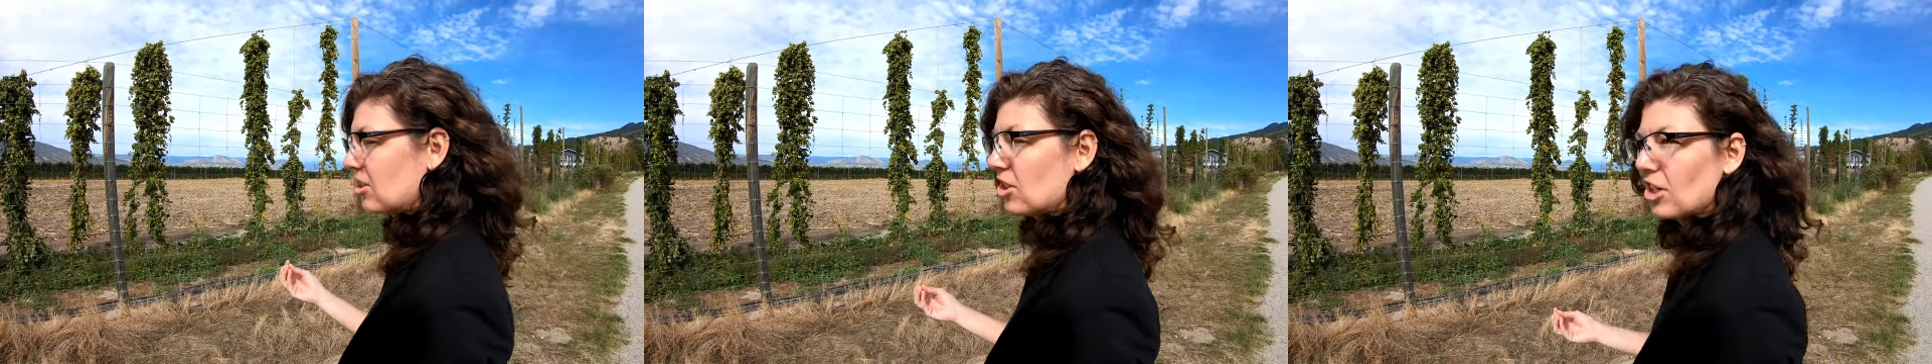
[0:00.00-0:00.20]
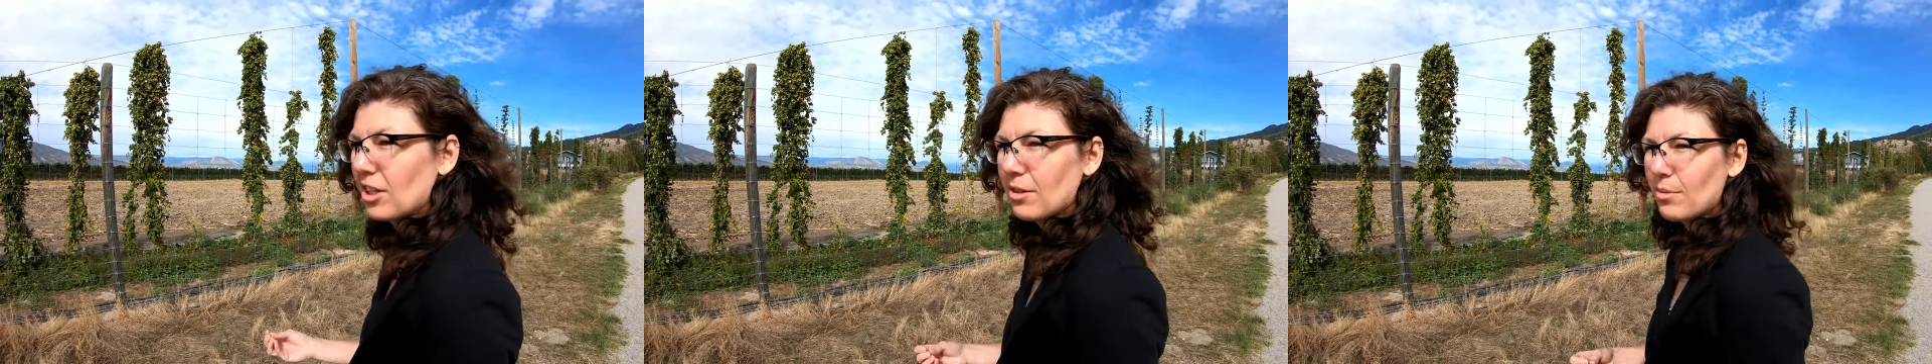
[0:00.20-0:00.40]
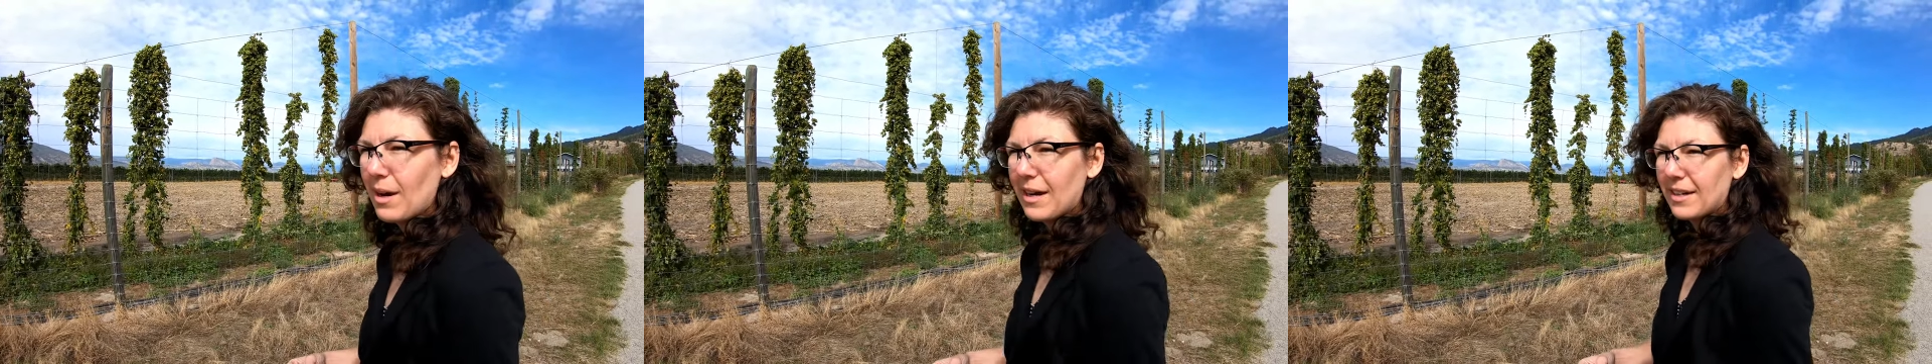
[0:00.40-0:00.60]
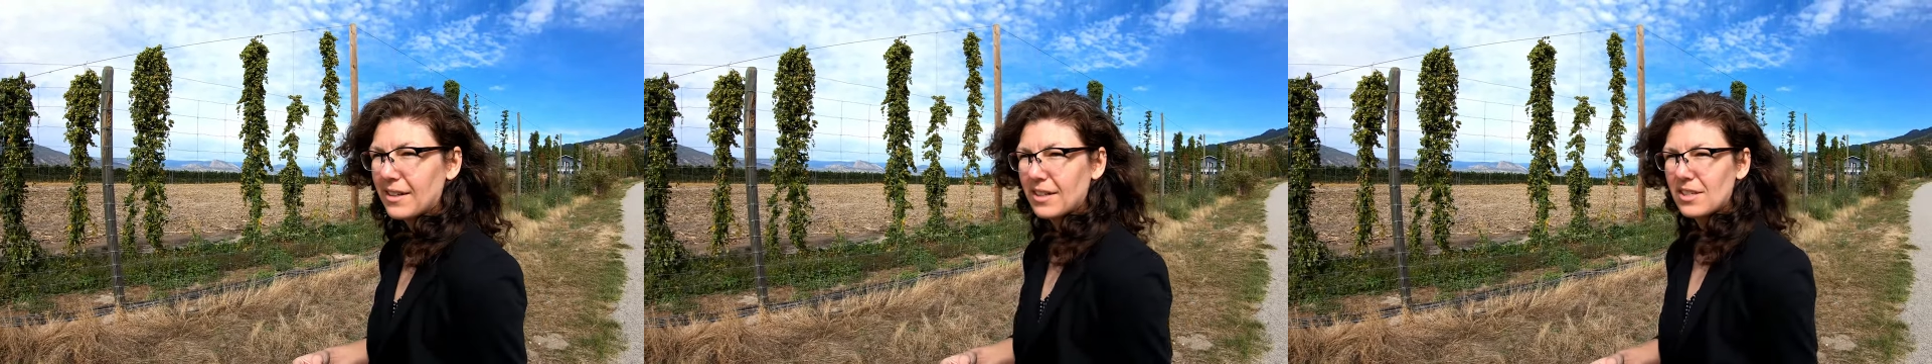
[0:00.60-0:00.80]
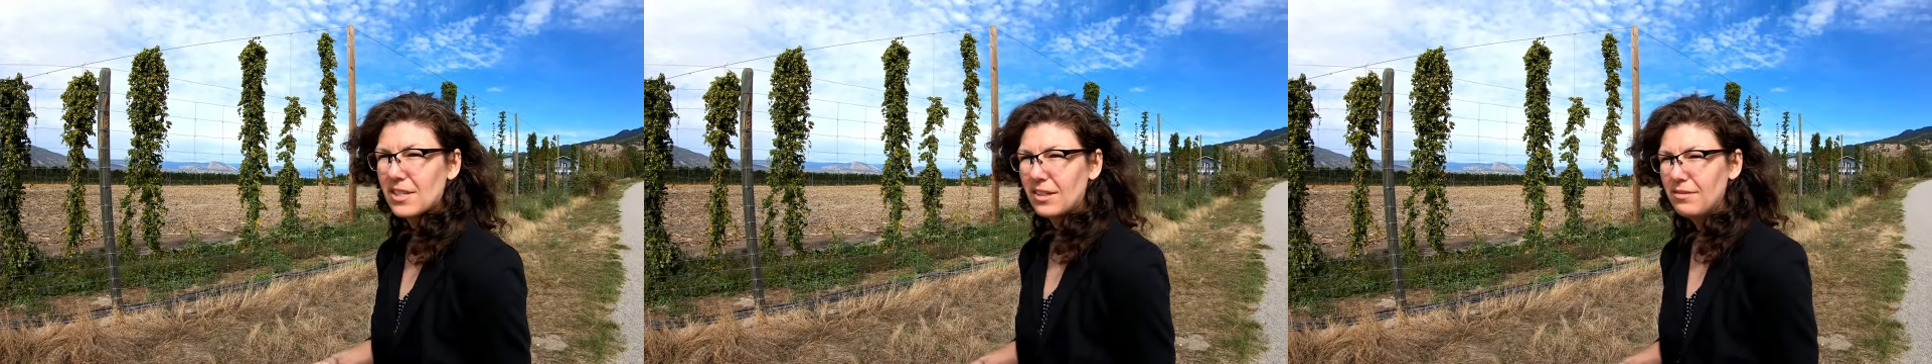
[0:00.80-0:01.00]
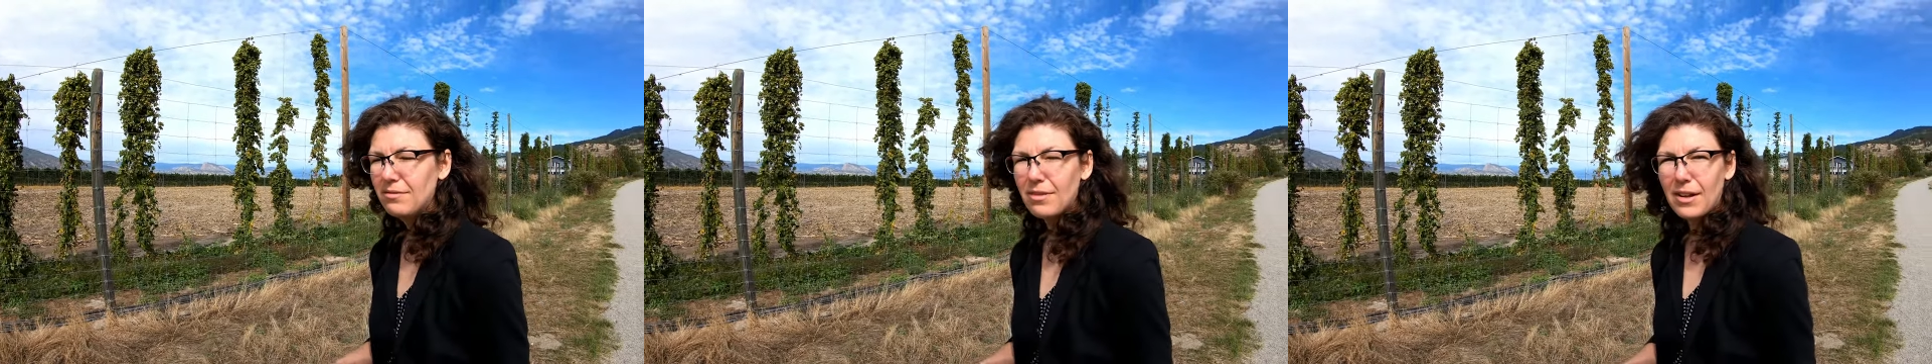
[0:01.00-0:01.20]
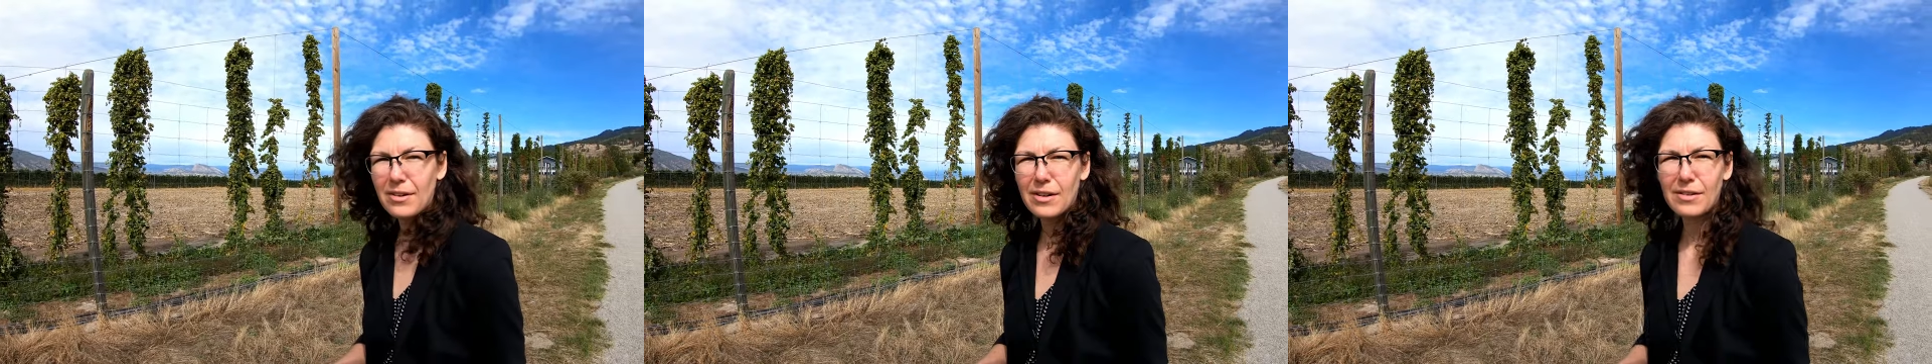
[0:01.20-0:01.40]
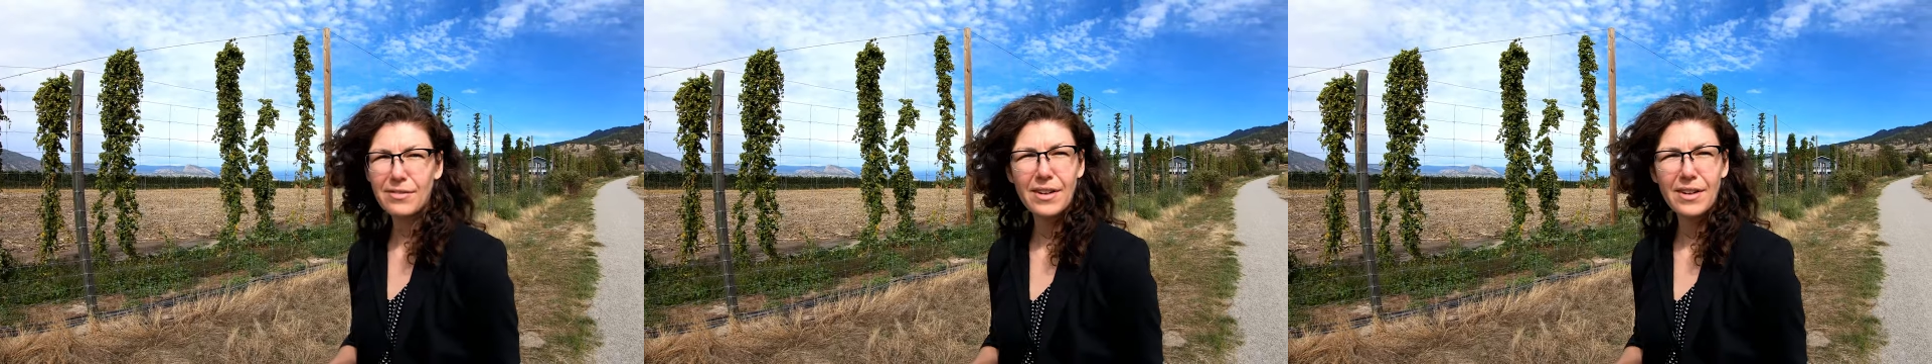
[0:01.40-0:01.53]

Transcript: the Chilliwack Sunflower